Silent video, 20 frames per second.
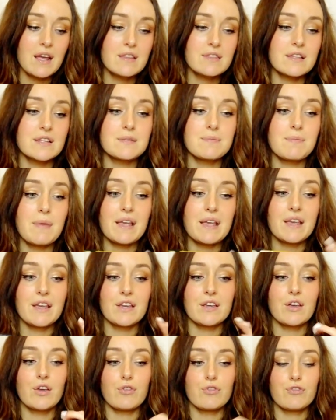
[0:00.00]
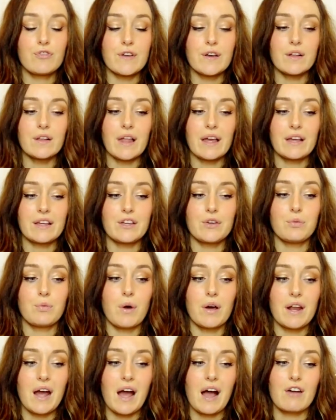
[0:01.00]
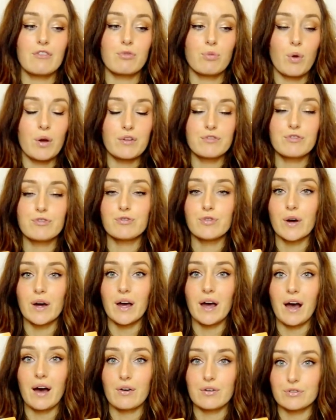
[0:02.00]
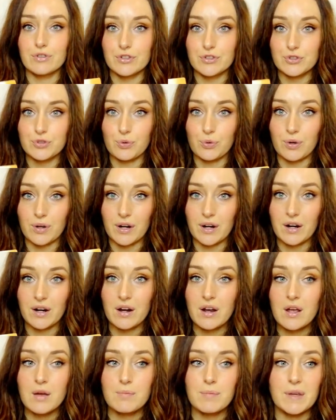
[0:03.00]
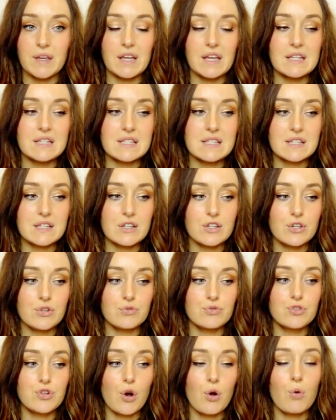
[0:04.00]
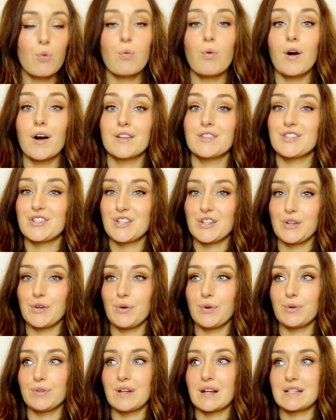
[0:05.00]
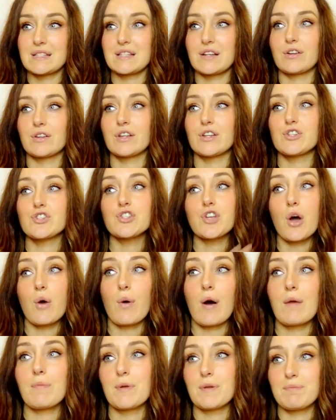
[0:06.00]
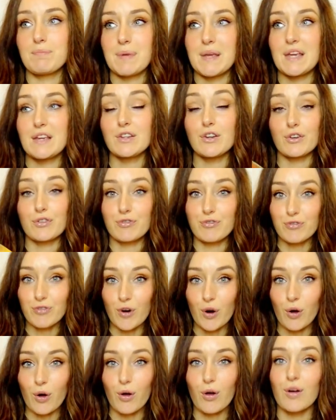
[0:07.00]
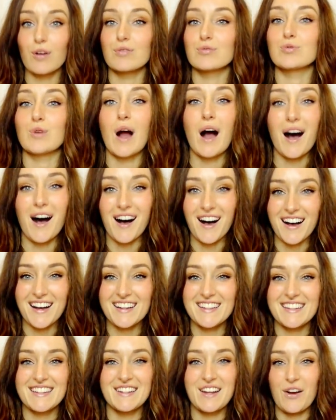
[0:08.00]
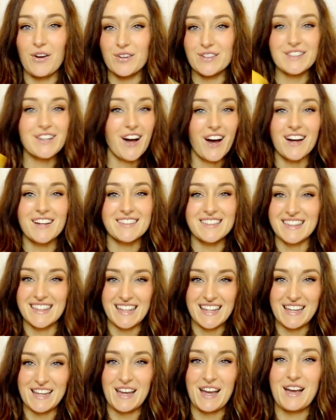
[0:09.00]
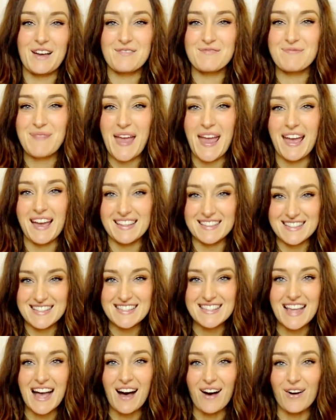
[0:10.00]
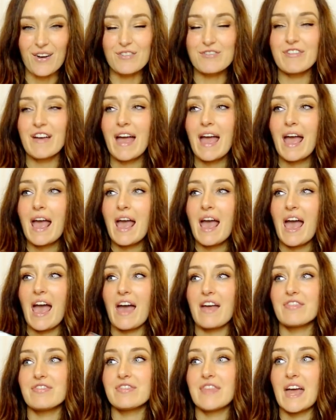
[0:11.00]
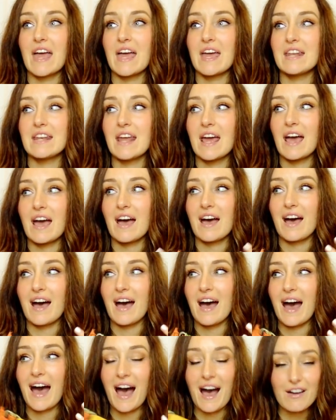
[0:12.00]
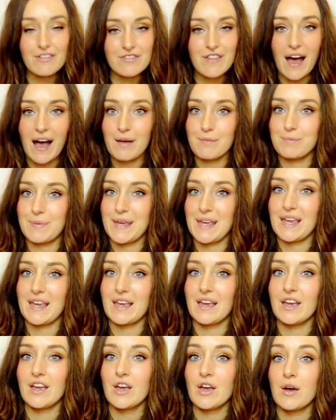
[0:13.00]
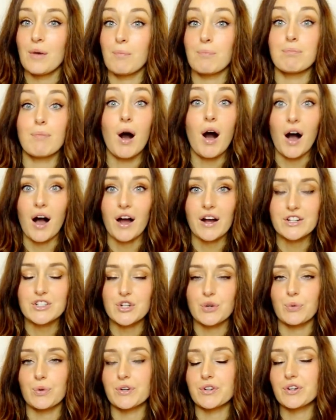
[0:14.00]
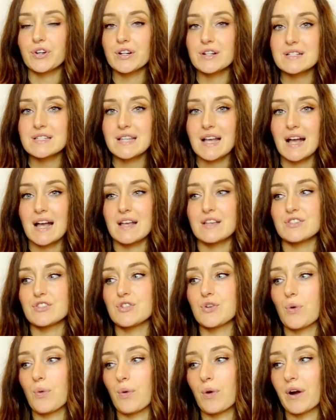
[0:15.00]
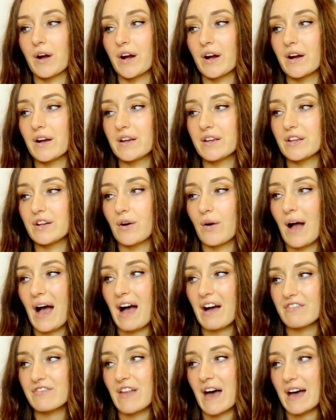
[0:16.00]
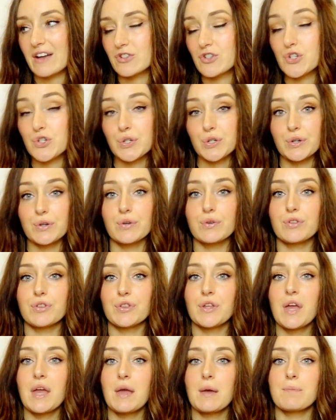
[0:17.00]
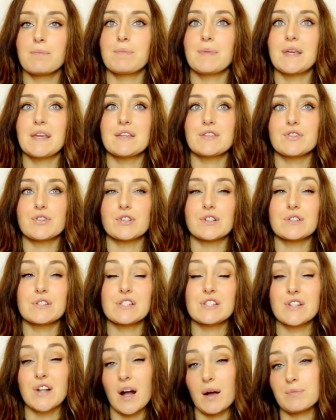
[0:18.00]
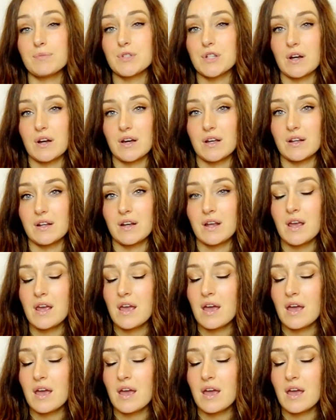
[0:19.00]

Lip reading: that's making you feel like you want to have one foot out the door, because you don't want to necessarily show up and be your full, raw, you know, godly Pan self, and then have that be mocked or criticized, or, you know, have that truth be sort of stomped on